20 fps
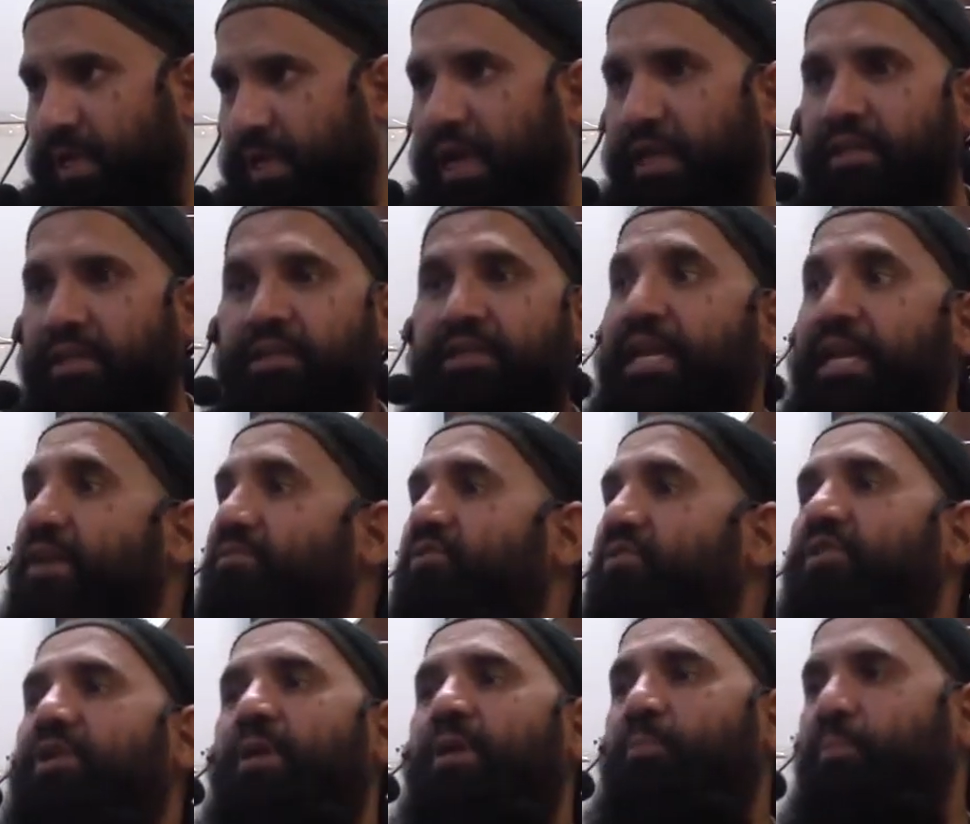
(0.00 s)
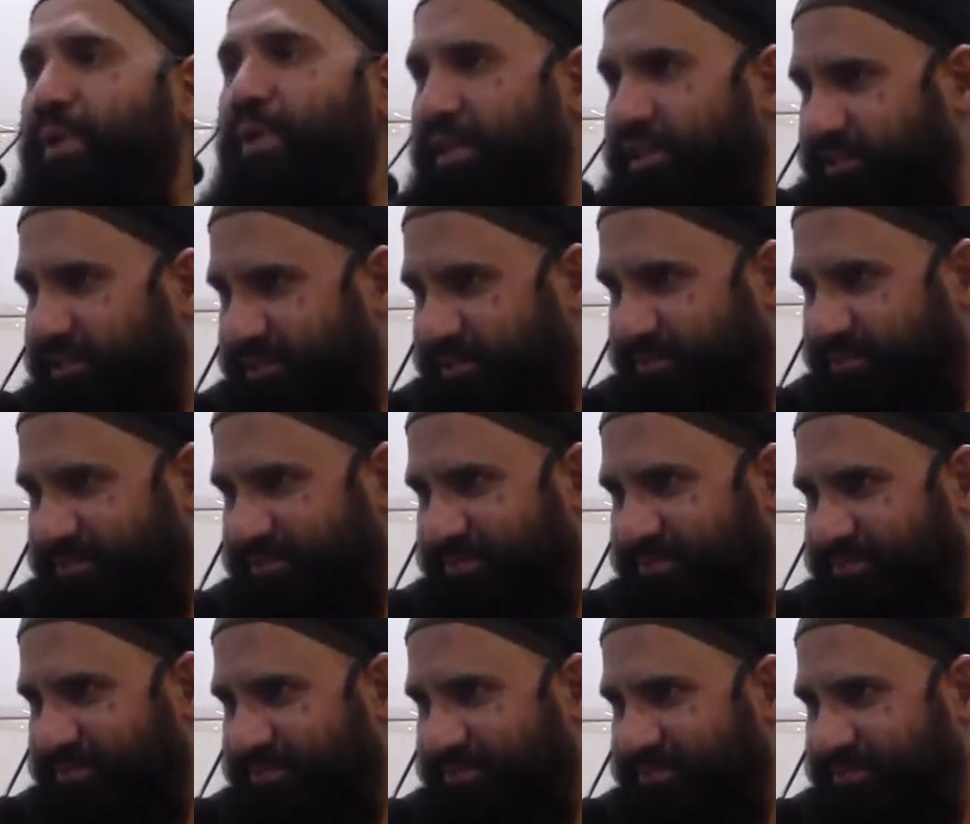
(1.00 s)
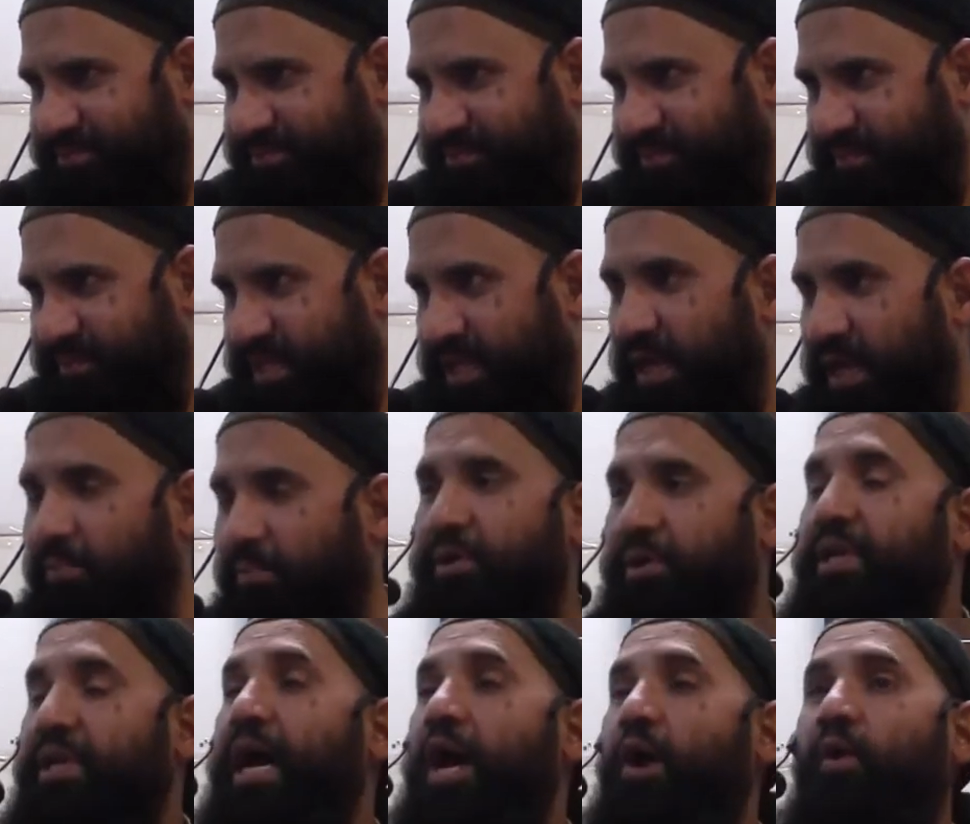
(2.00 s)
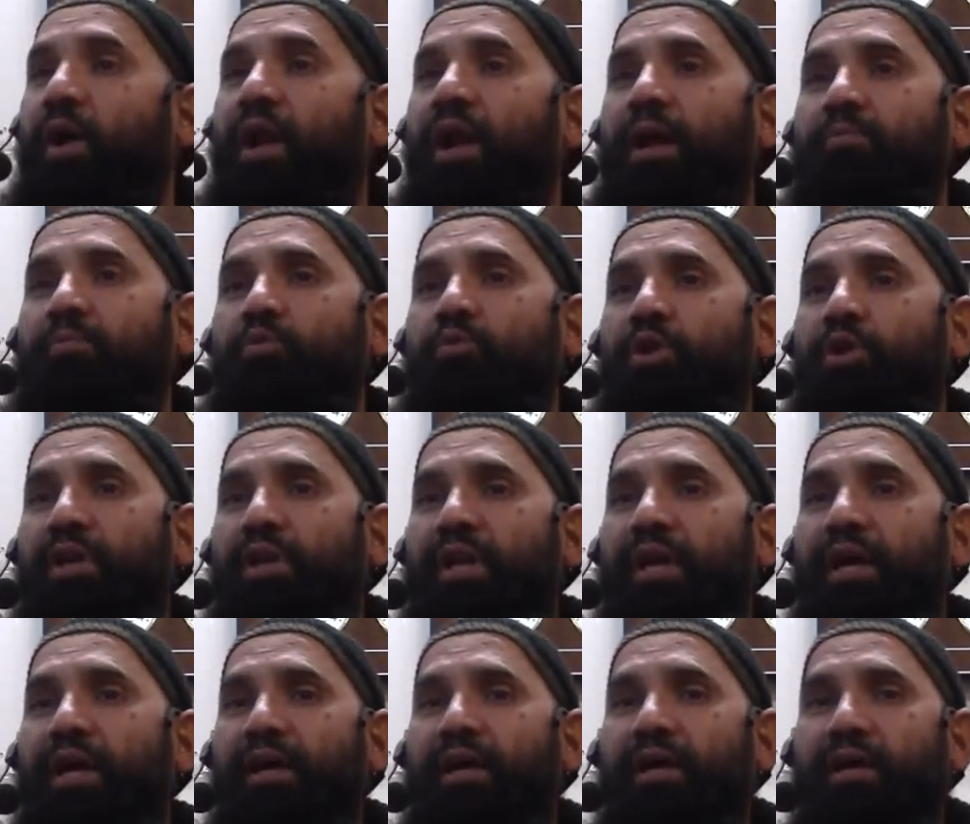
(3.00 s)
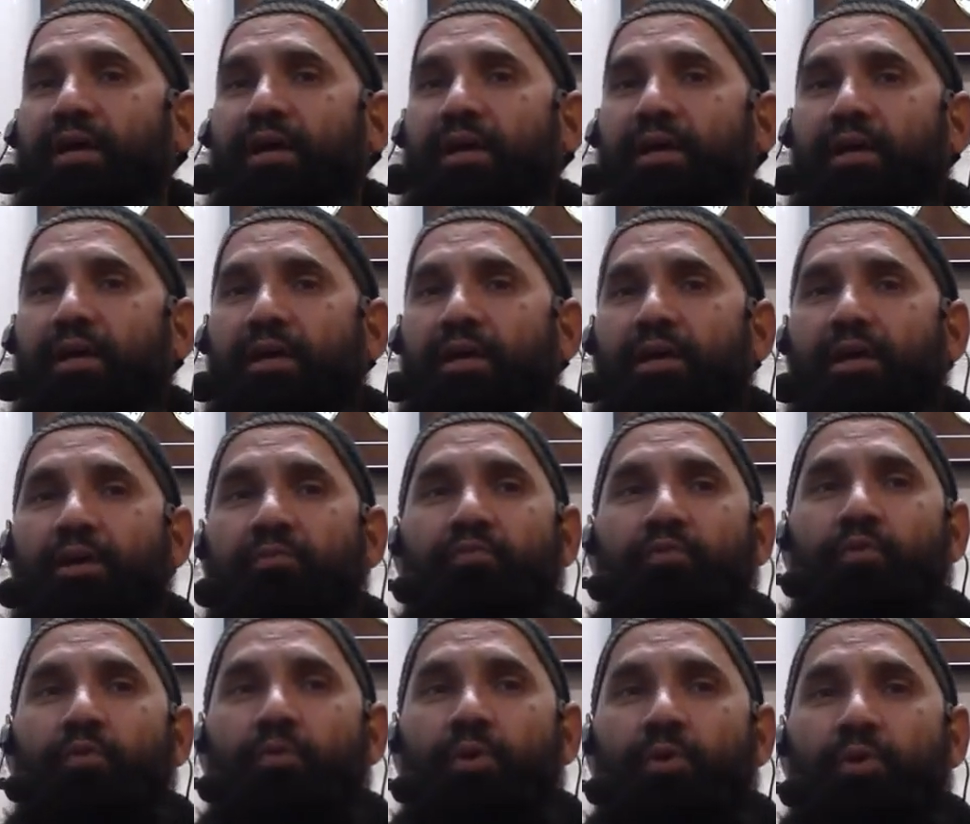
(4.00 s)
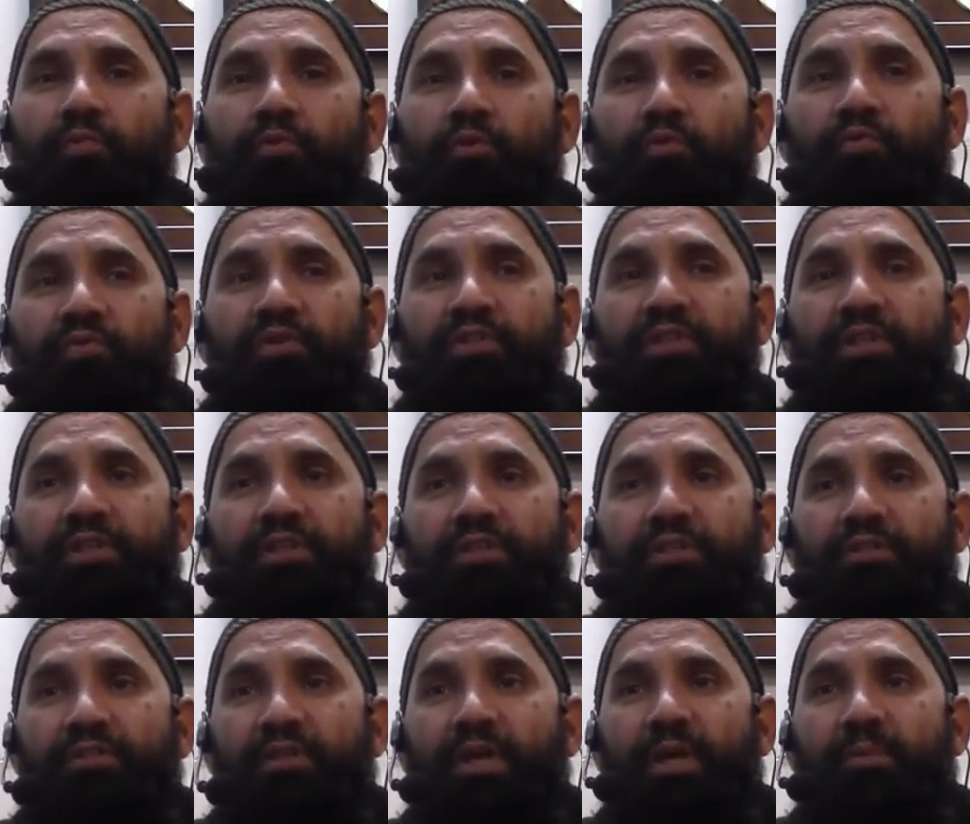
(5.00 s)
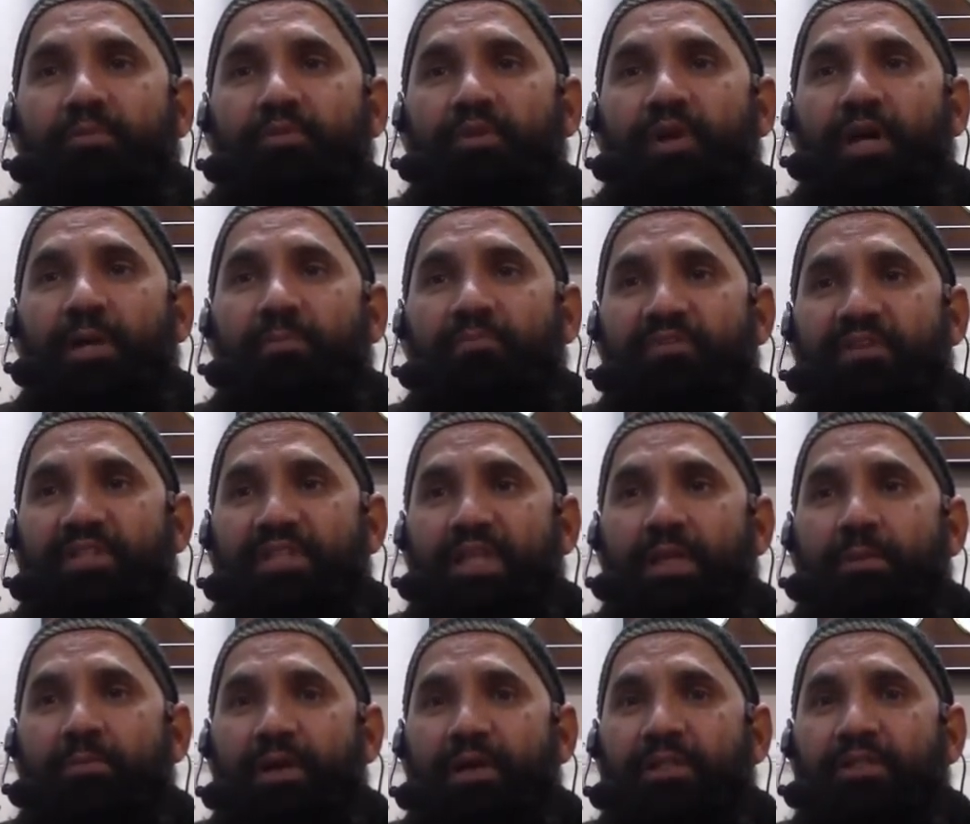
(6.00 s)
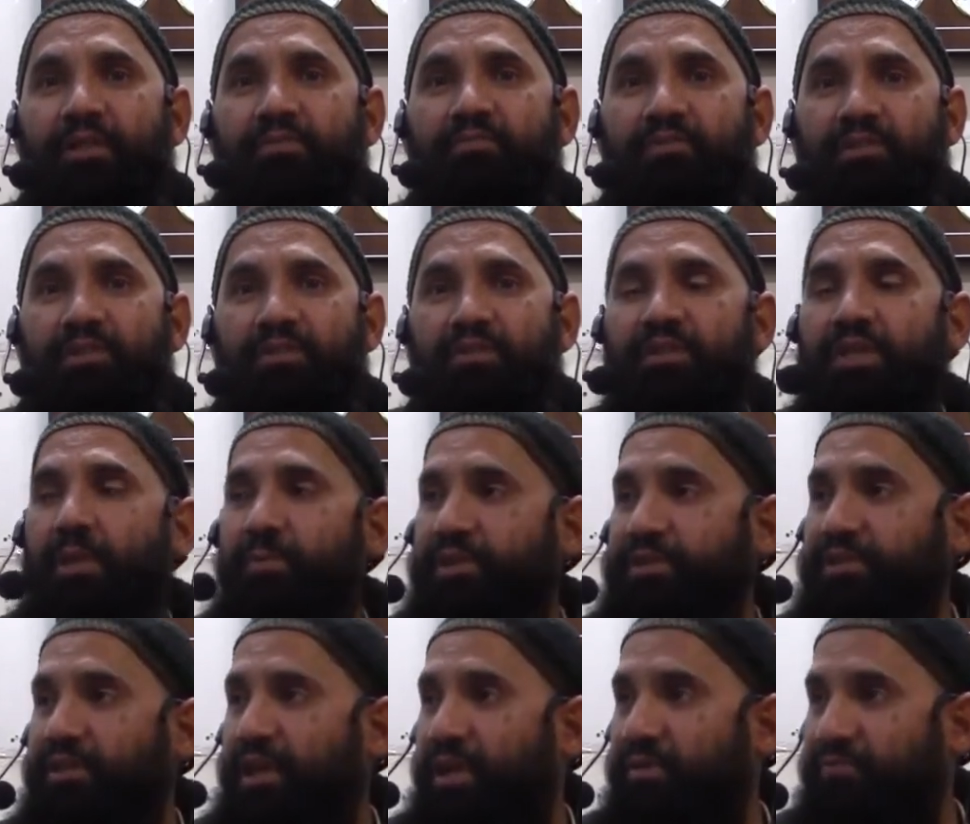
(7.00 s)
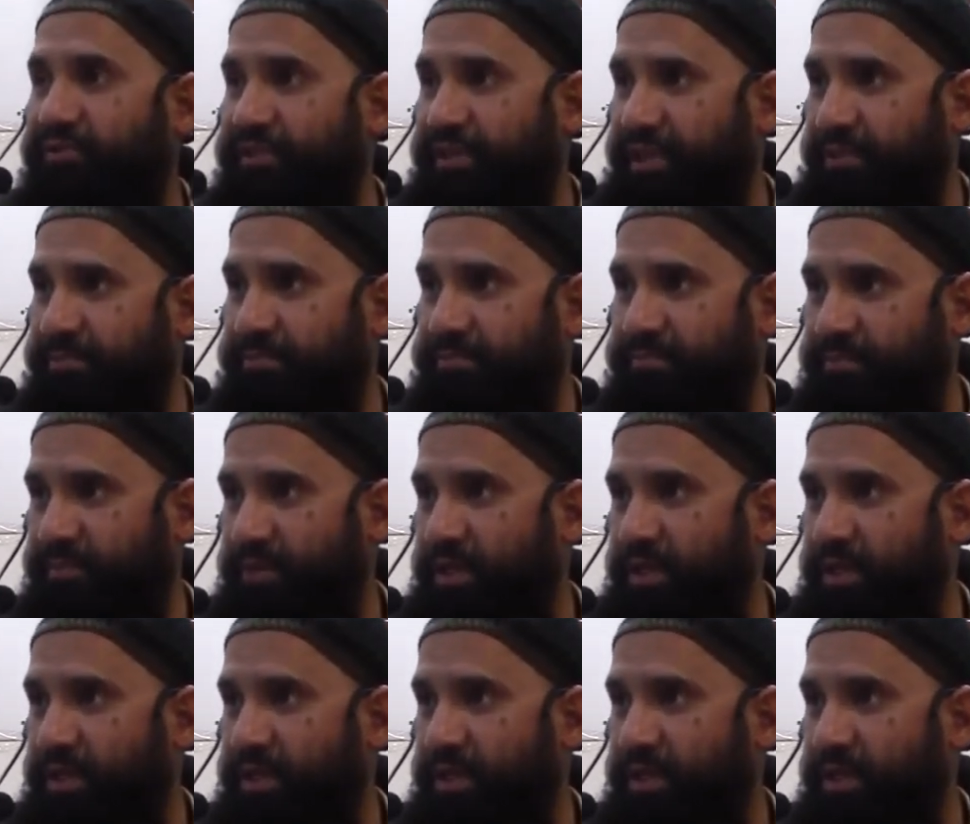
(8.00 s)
and never complained. But now alhamdulillah, if you visit sometime Faisalabad and visit Jamia Salafia,